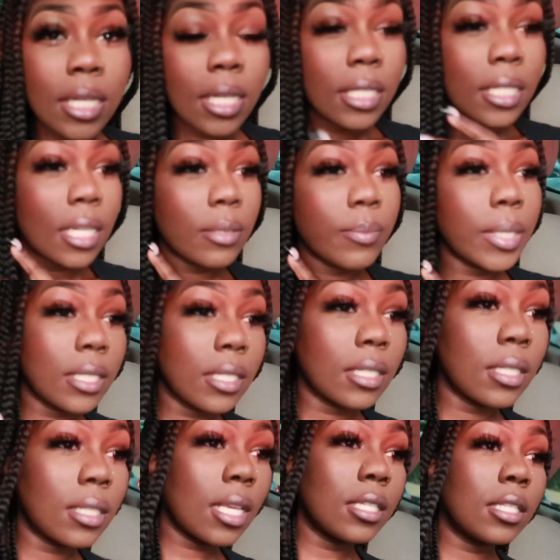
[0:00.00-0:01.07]
challenge has been a
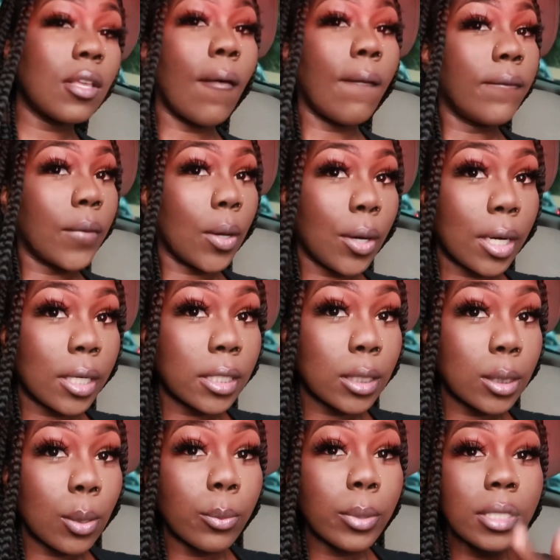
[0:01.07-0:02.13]
success so far.
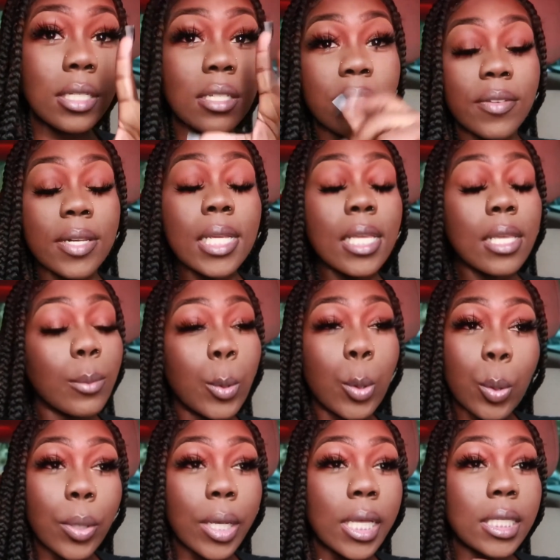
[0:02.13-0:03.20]
So we just finna keep
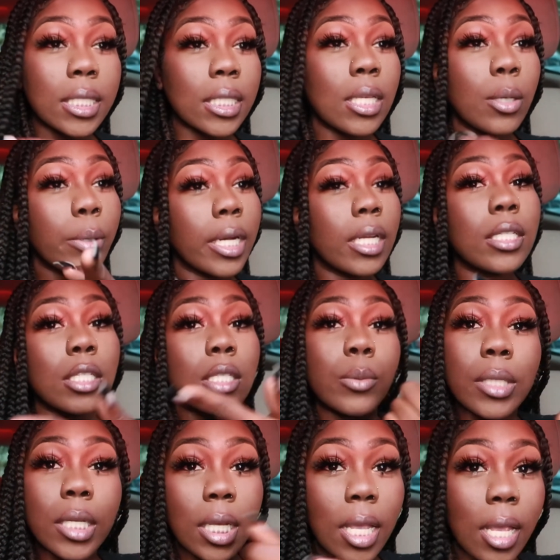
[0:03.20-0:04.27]
going and see what else
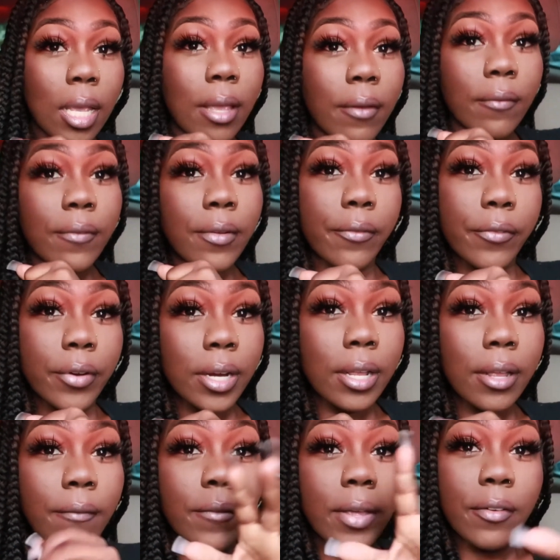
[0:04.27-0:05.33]
we can get for
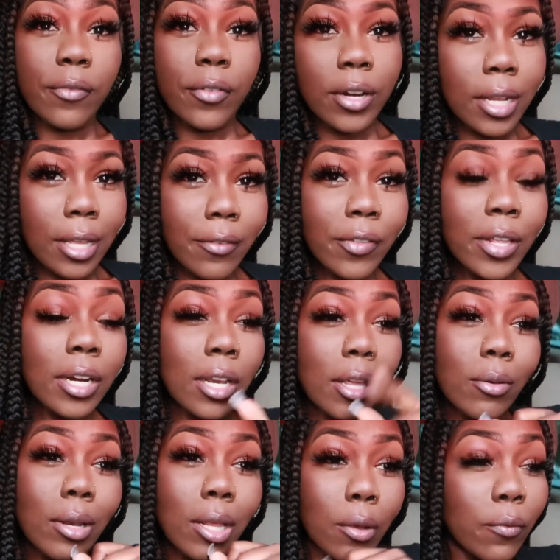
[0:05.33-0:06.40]
free, for the
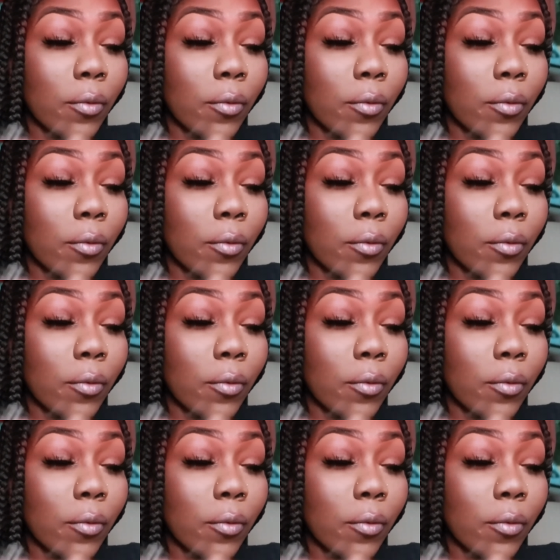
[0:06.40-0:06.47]
low low.